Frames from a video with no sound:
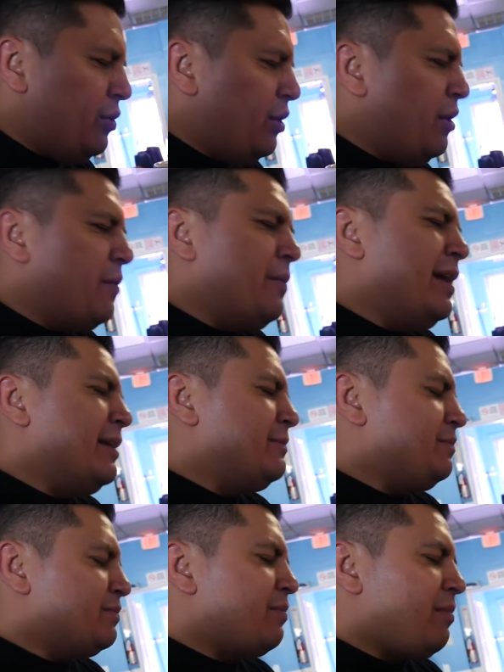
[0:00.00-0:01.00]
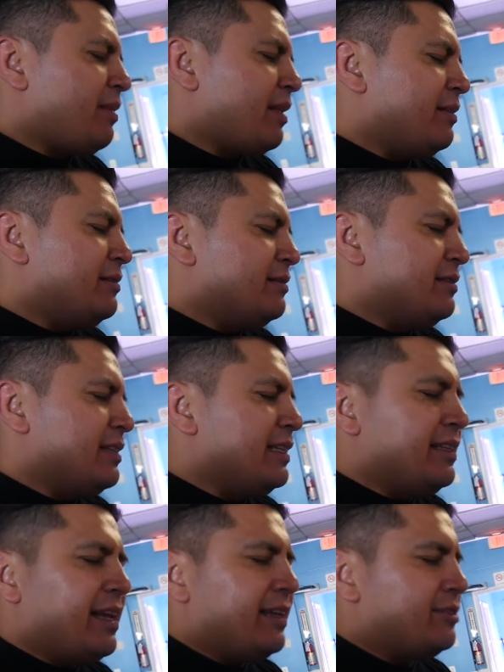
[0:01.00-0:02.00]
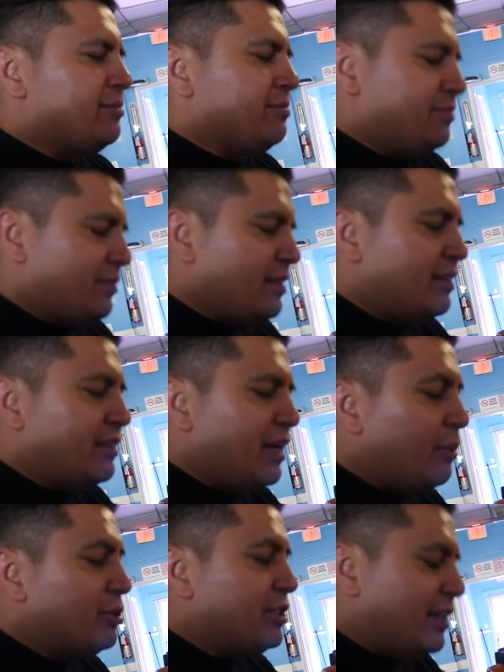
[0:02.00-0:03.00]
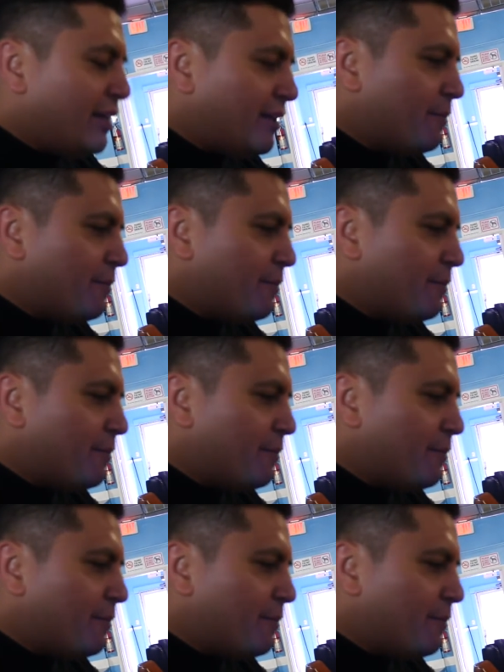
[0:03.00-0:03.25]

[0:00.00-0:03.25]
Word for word: Oh man, like double shot.